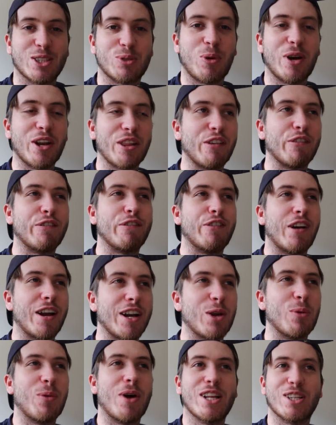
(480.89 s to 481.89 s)
It's one of the
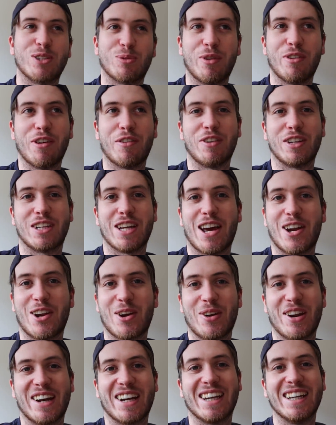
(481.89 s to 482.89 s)
funnier ones we've ever done,
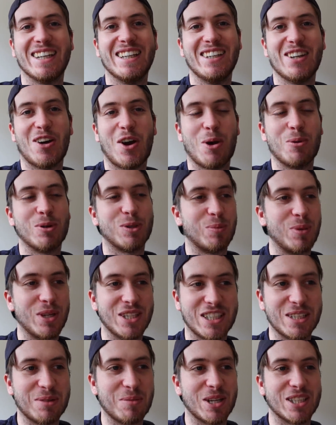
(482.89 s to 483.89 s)
I reckon. I was
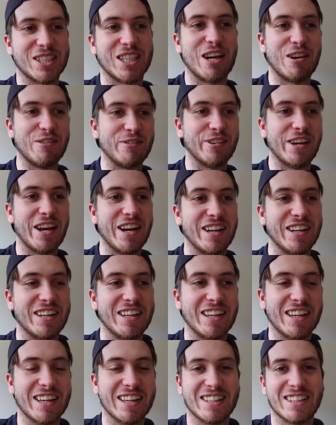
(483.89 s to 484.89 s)
pissing myself
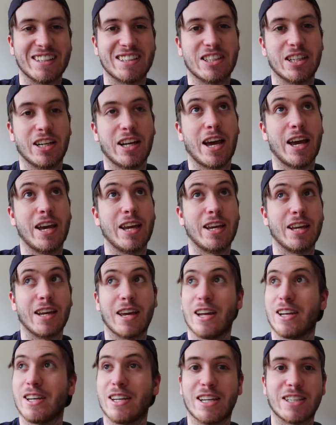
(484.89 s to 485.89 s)
editing it
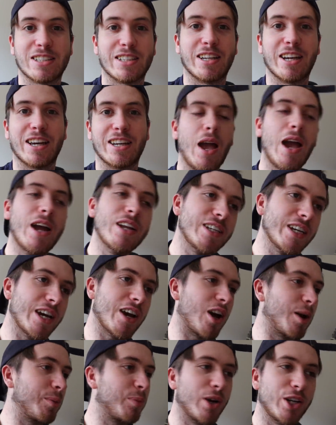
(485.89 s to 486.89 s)
today and yesterday. And
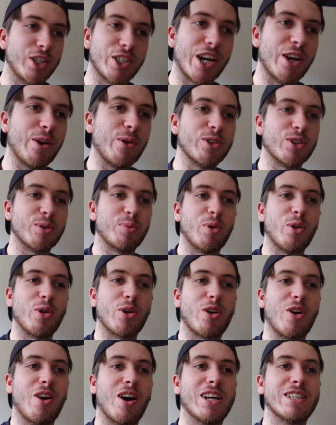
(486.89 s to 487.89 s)
yeah, I appreciate all the
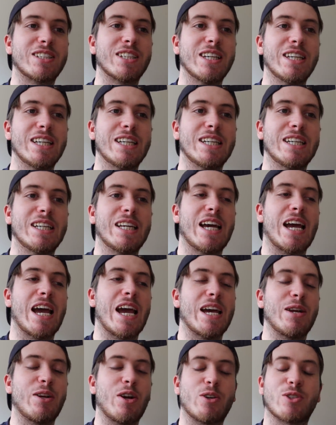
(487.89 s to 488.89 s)
support, guys,
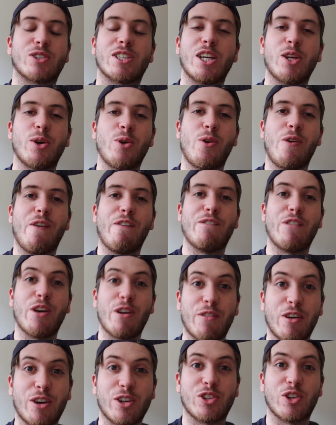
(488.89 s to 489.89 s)
and I'll see you
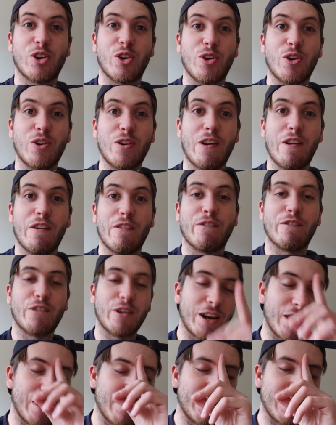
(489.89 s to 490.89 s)
very, very soon
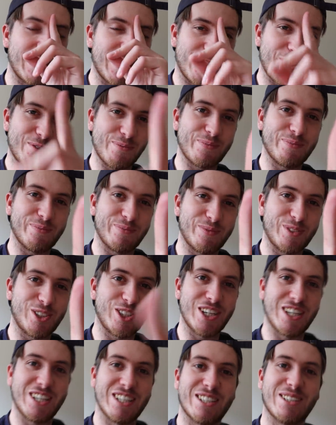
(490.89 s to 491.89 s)
for another video.
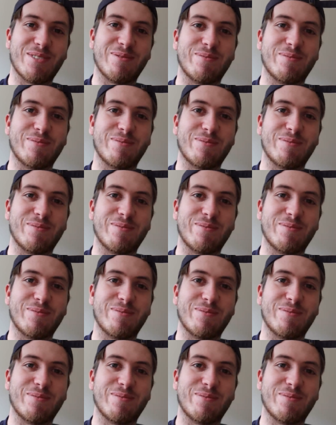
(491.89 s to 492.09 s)
Cheers.